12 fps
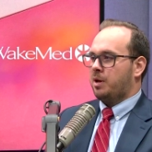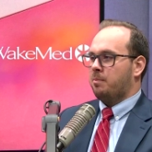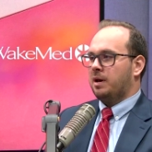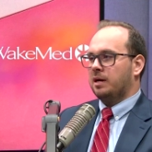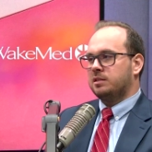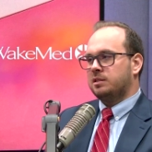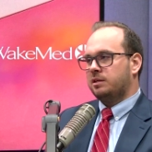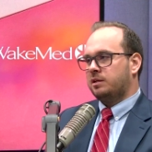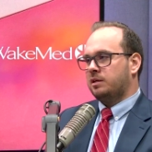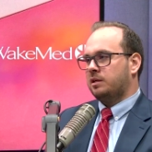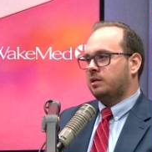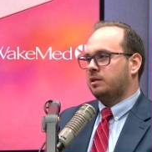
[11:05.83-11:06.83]
by
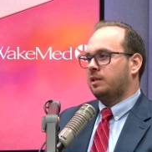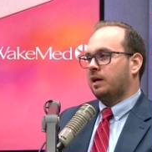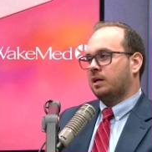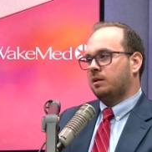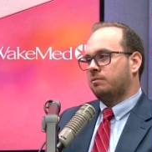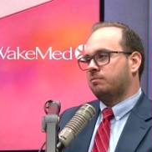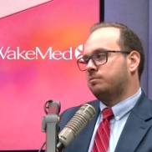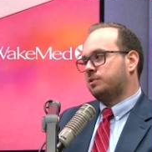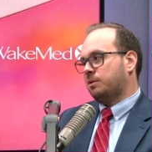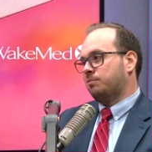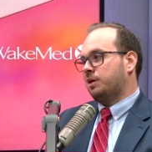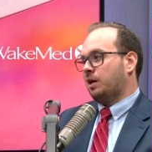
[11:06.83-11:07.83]
bacteria, that can
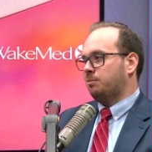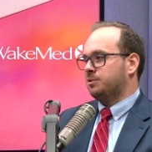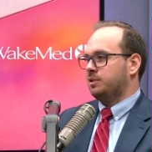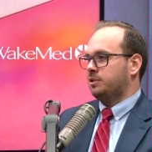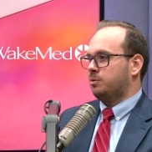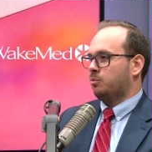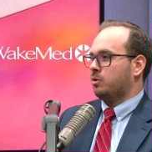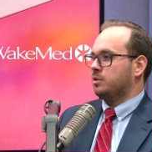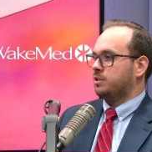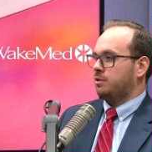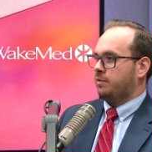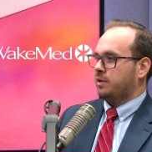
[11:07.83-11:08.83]
sometimes lead to more
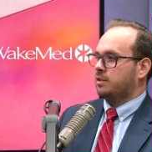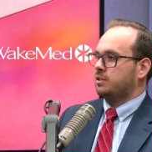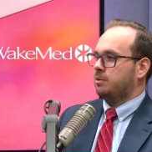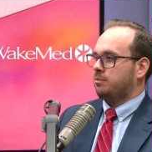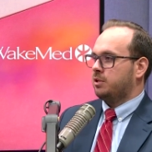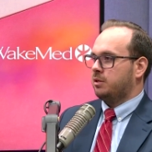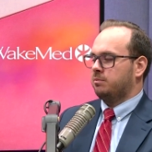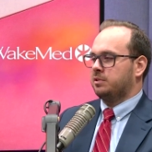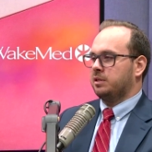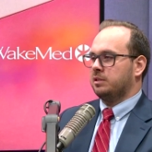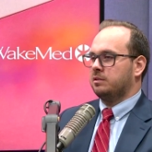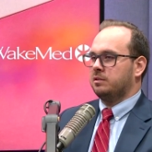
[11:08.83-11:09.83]
severe symptoms
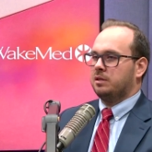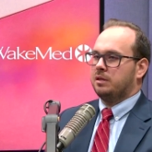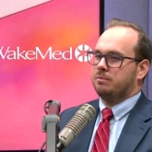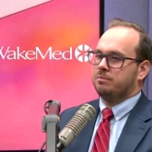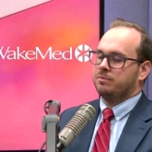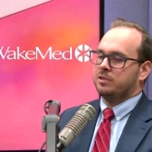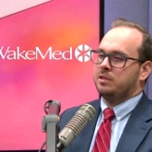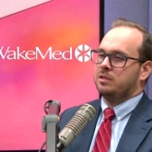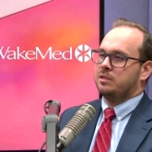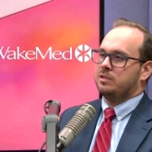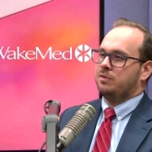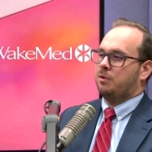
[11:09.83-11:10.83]
like
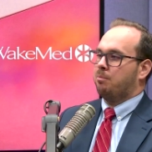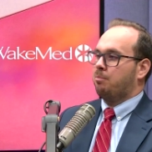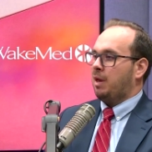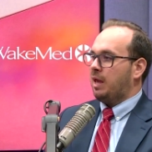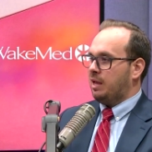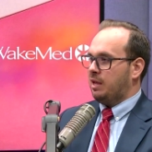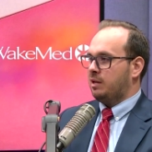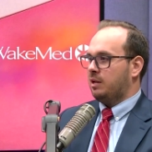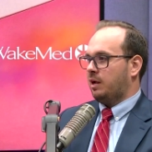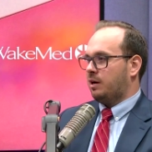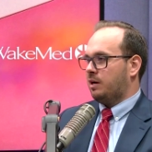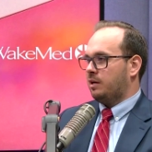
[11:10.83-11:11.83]
severe pain in
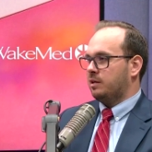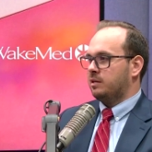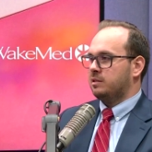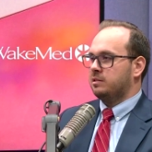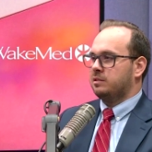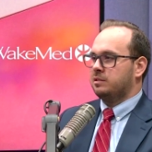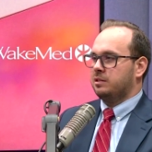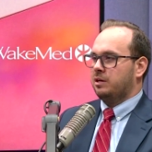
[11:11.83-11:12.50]
areas.